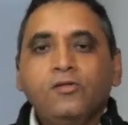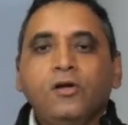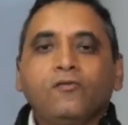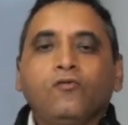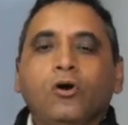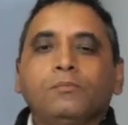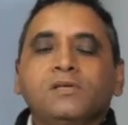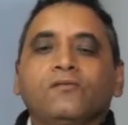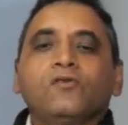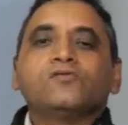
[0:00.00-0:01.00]
Therefore,
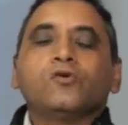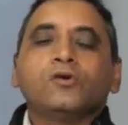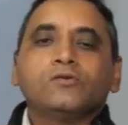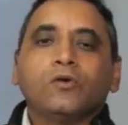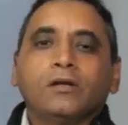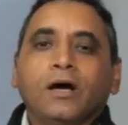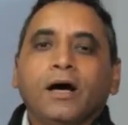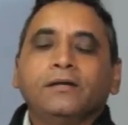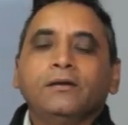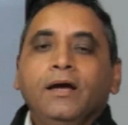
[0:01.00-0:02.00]
the
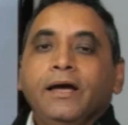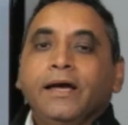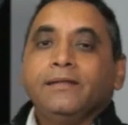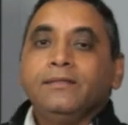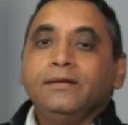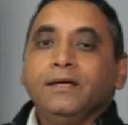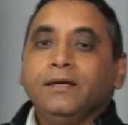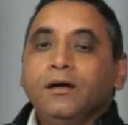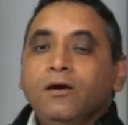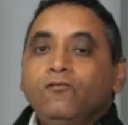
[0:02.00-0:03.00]
phosphoglyceraldehyde is
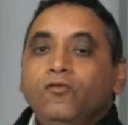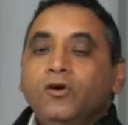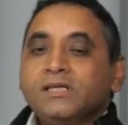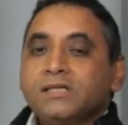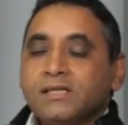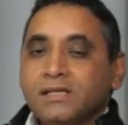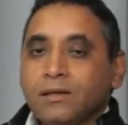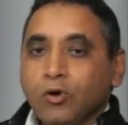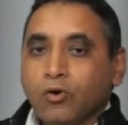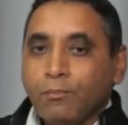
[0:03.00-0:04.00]
the first
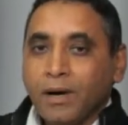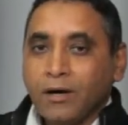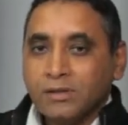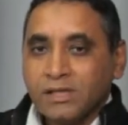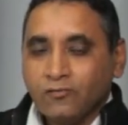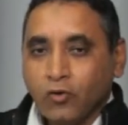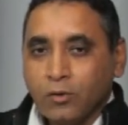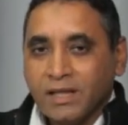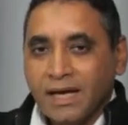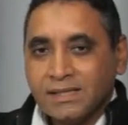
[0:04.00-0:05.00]
stable compound that
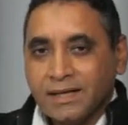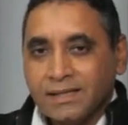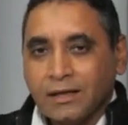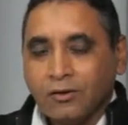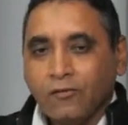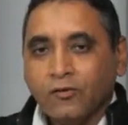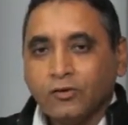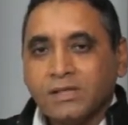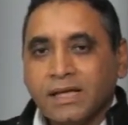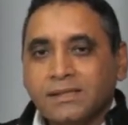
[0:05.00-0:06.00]
formed as a result of
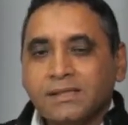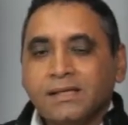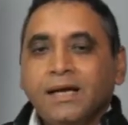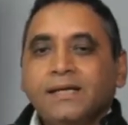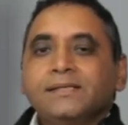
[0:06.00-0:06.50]
photosynthesis.